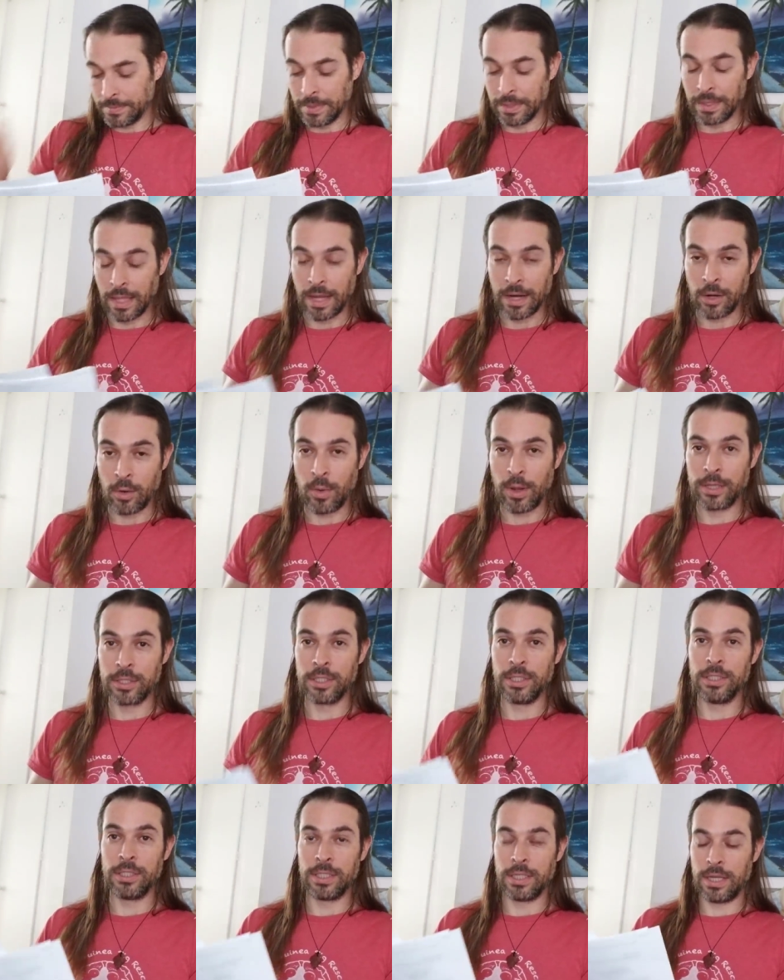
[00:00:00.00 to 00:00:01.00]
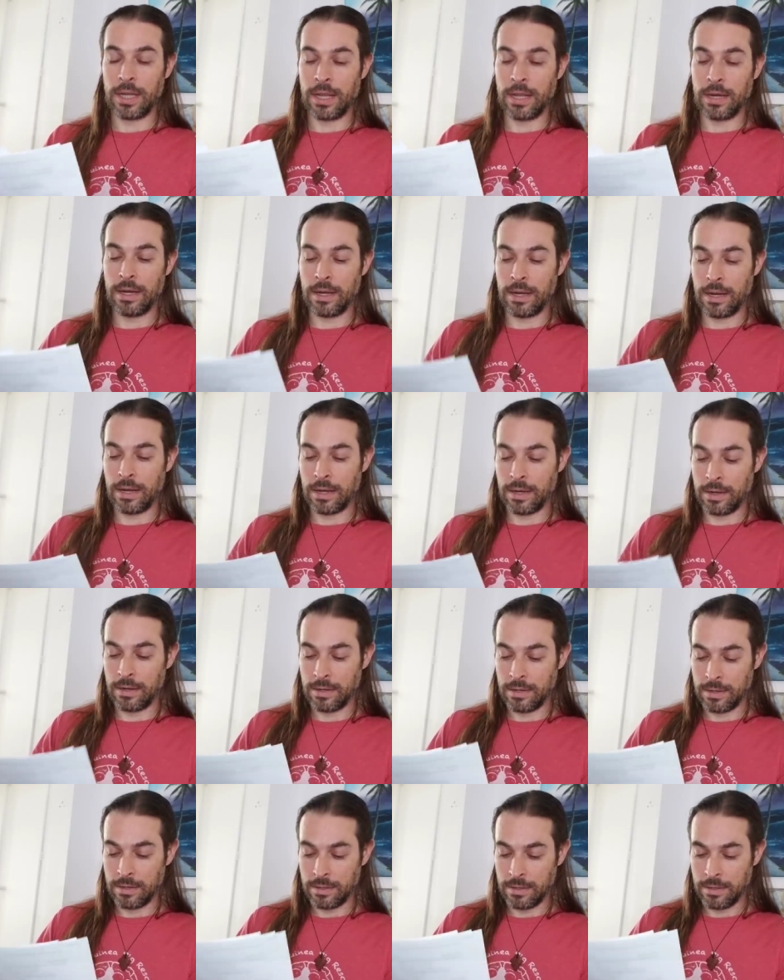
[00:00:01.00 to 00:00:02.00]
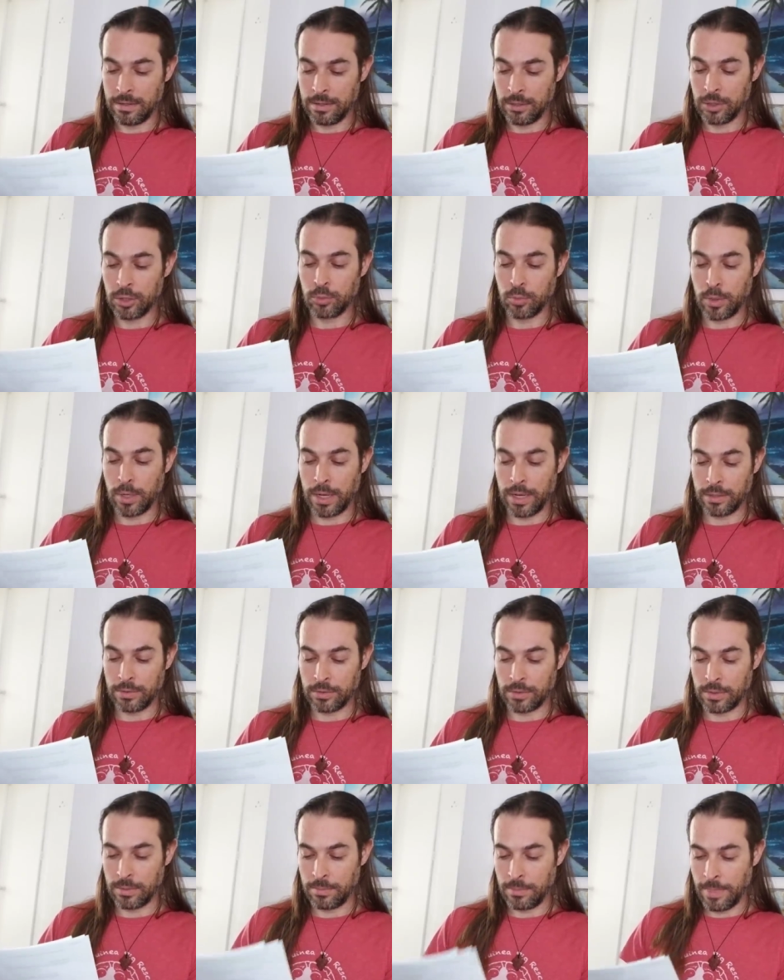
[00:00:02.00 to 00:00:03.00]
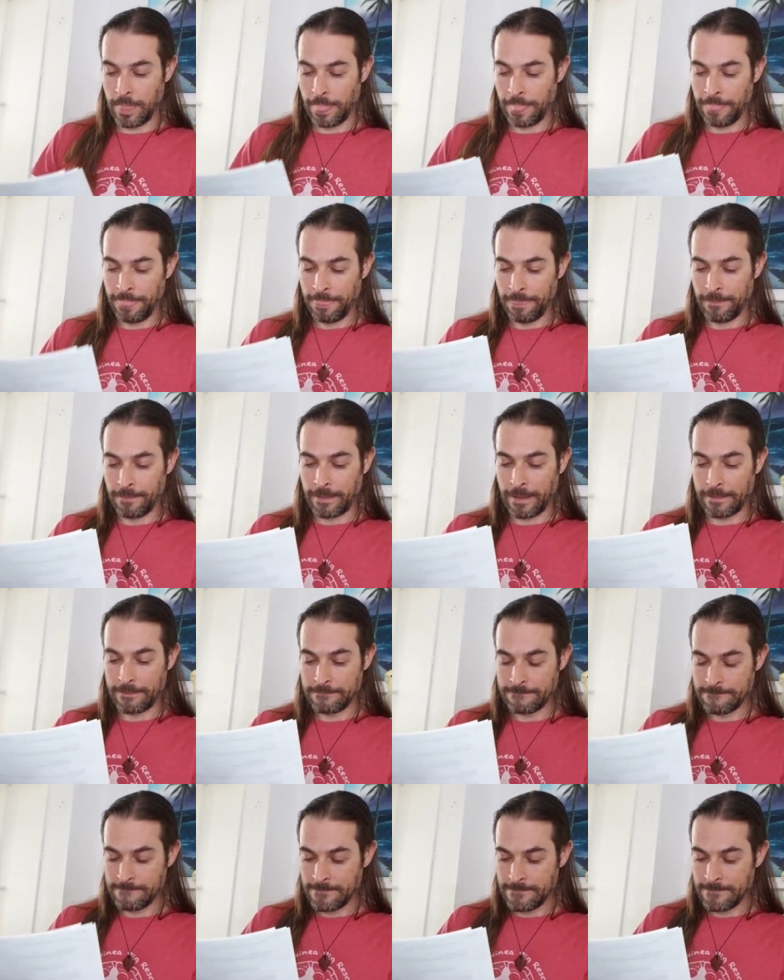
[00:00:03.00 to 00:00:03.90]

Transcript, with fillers: a lot of questions and, and, and just want to answer them. Okay.